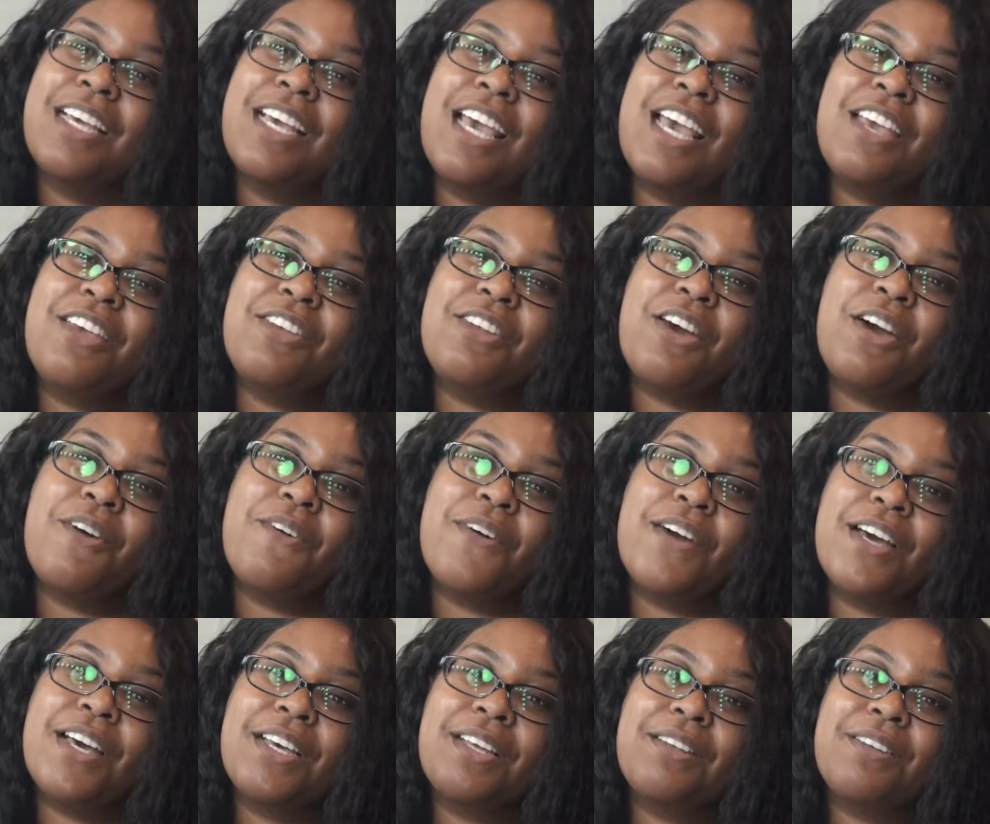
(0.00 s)
And you know
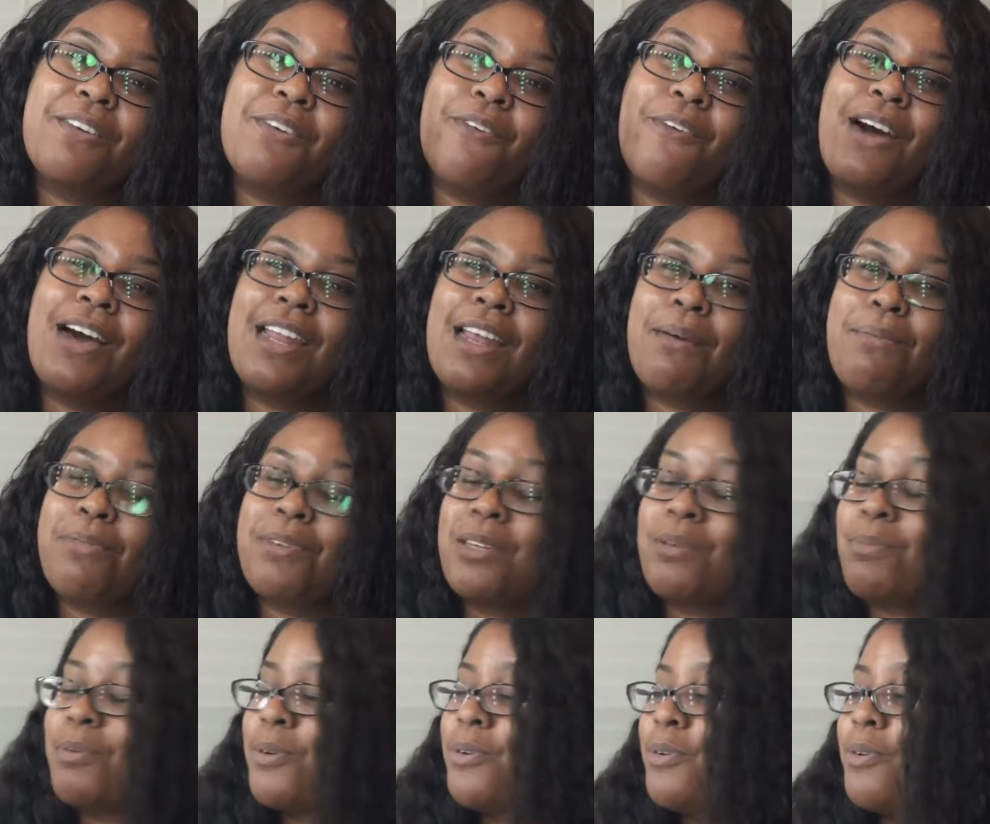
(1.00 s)
what? Why not
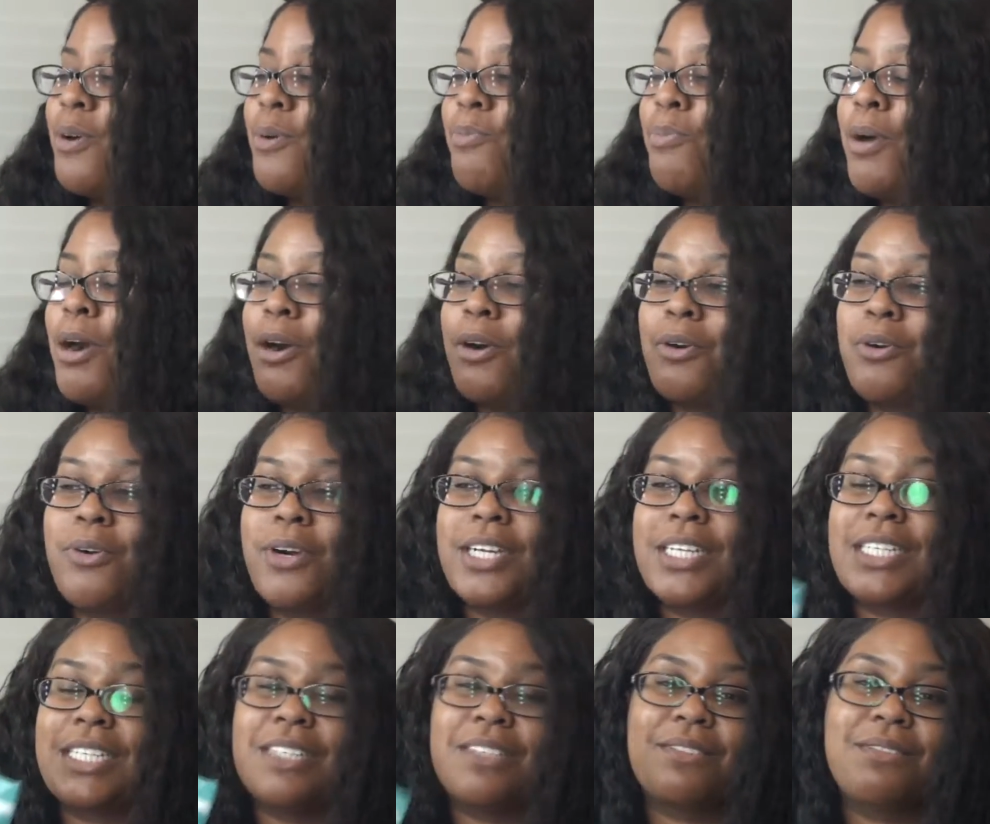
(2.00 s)
put up a poll
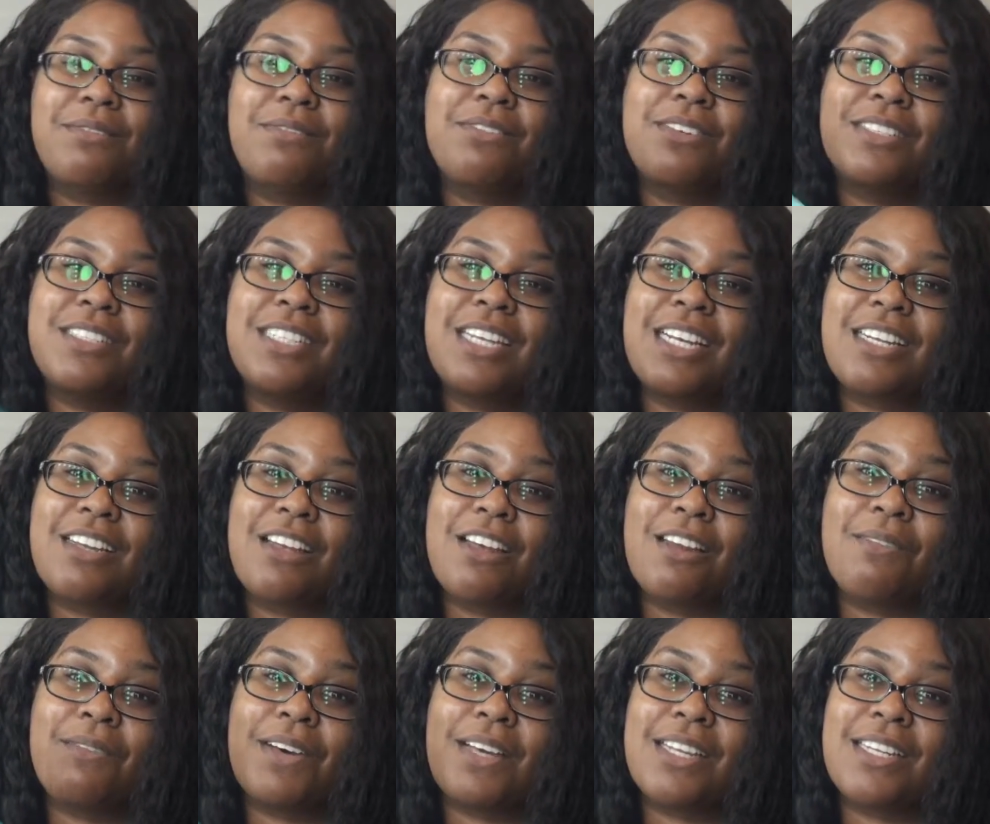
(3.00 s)
question? What y'all
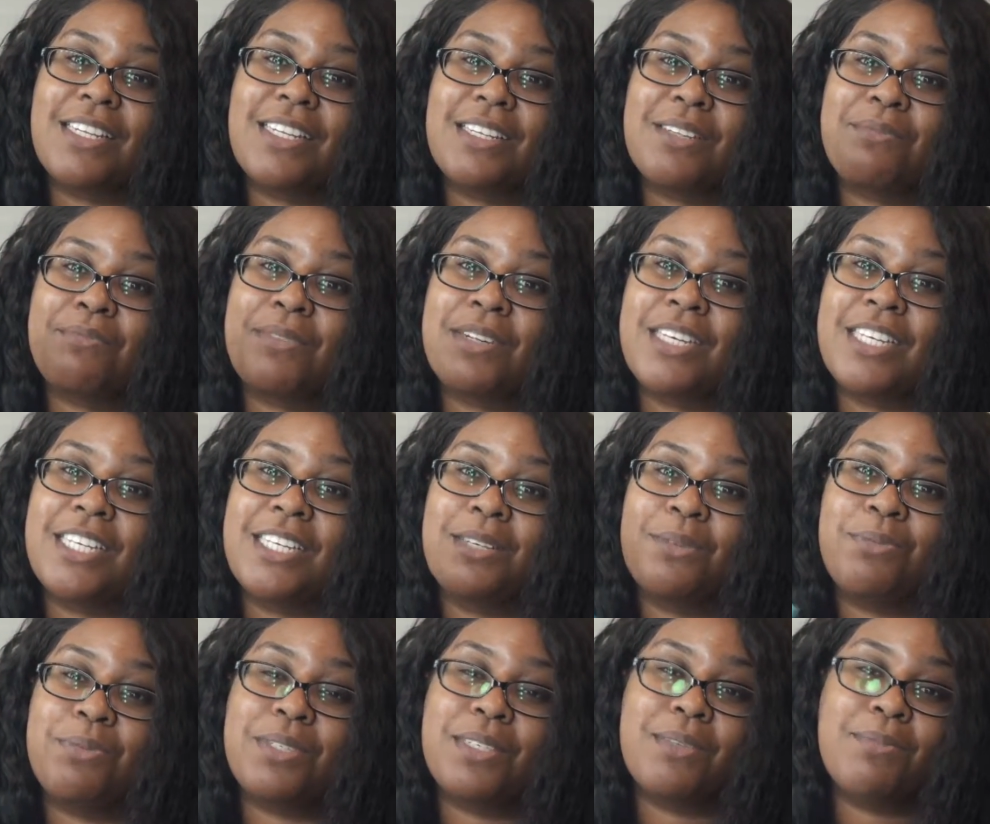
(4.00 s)
thought about this month
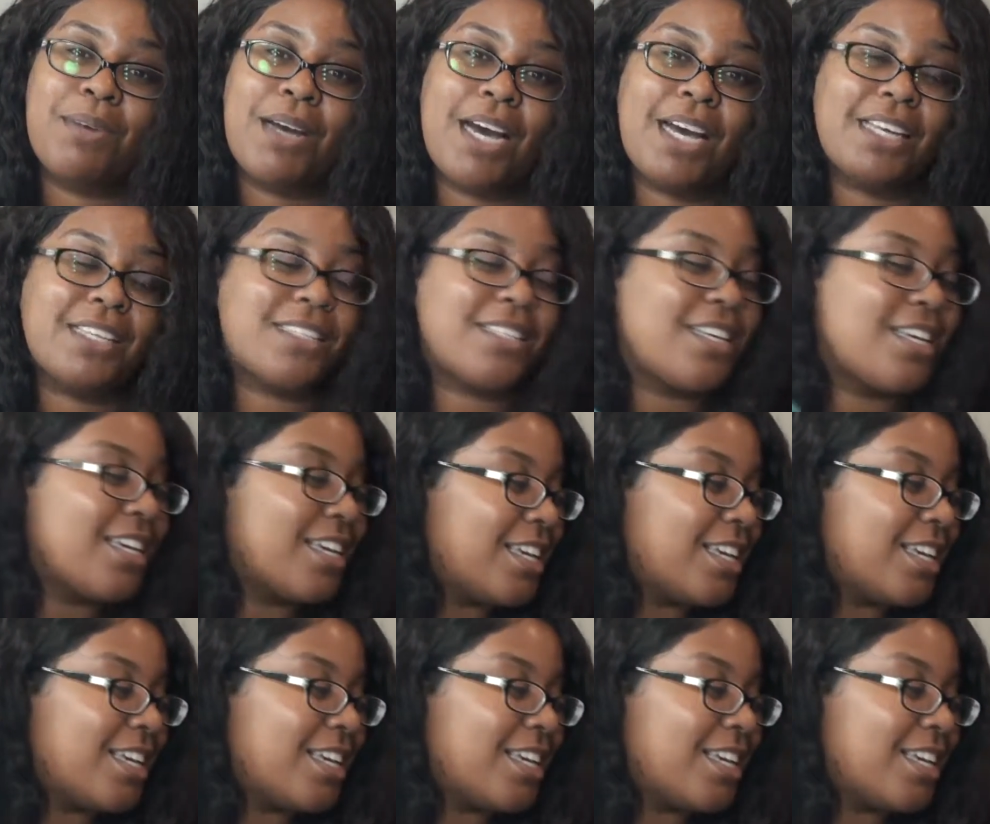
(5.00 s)
Ipsy box?